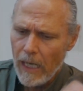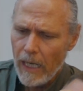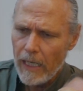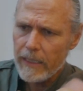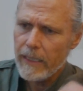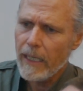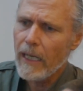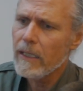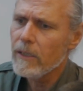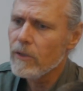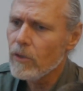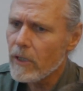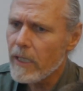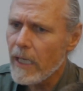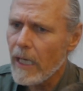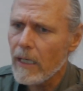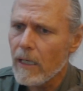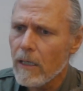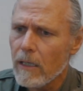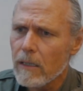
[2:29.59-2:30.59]
And then you
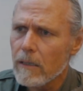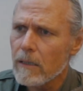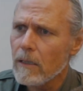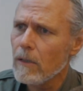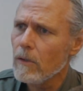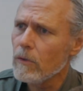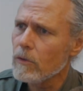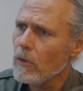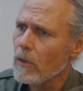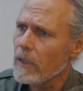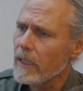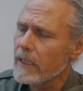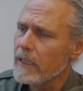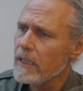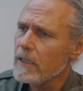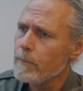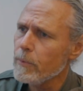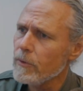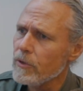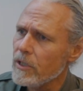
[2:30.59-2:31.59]
can control in
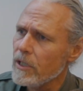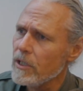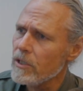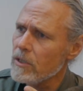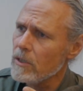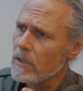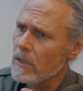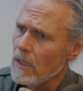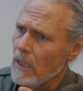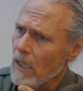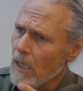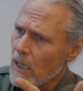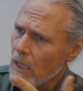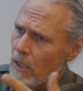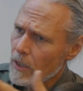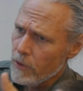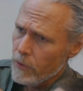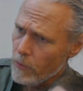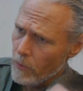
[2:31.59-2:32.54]
this position.